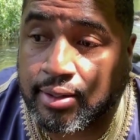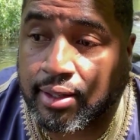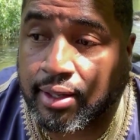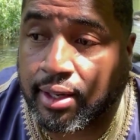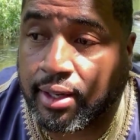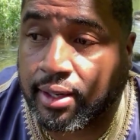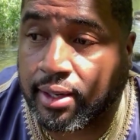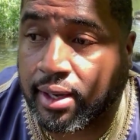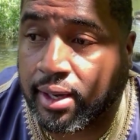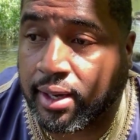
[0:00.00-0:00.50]

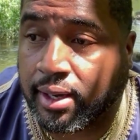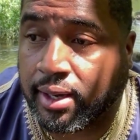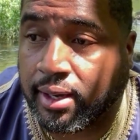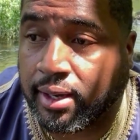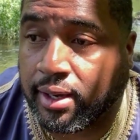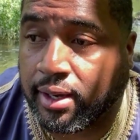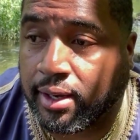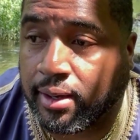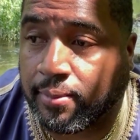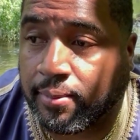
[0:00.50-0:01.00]
and
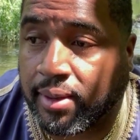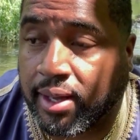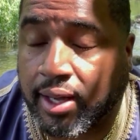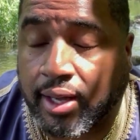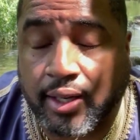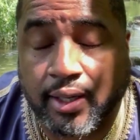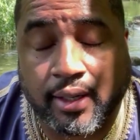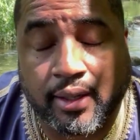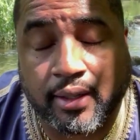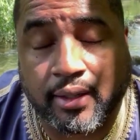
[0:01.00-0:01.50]

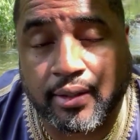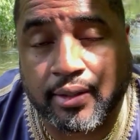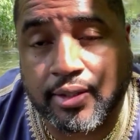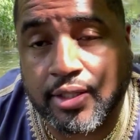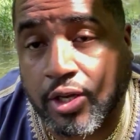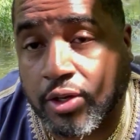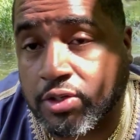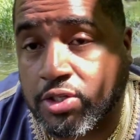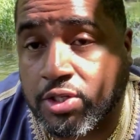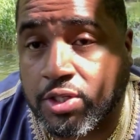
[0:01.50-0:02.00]
I'll
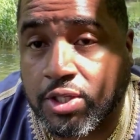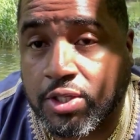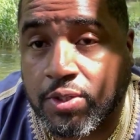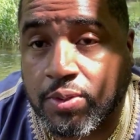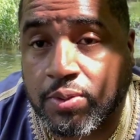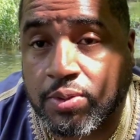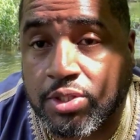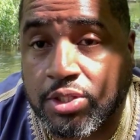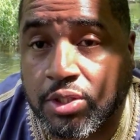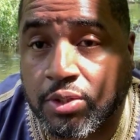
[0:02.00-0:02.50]
talk to
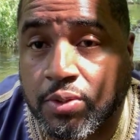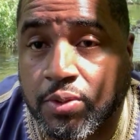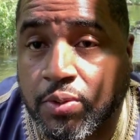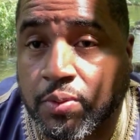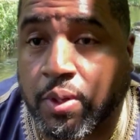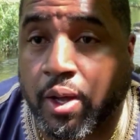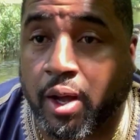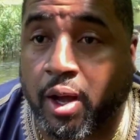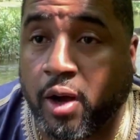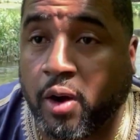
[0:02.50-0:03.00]
you soon.
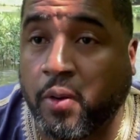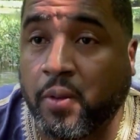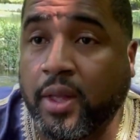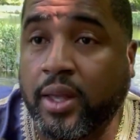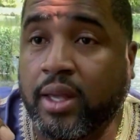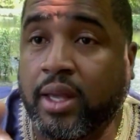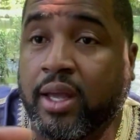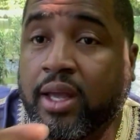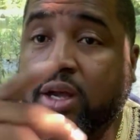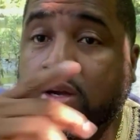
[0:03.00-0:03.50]
Oh,
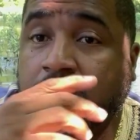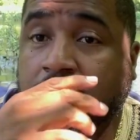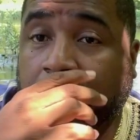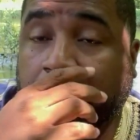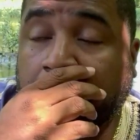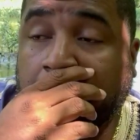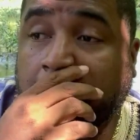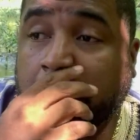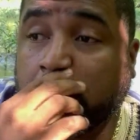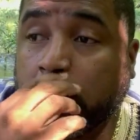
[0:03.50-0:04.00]
and here's the
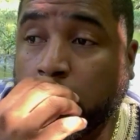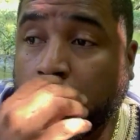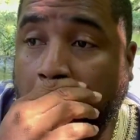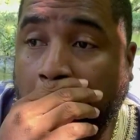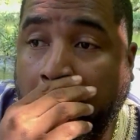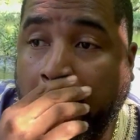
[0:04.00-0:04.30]
key too.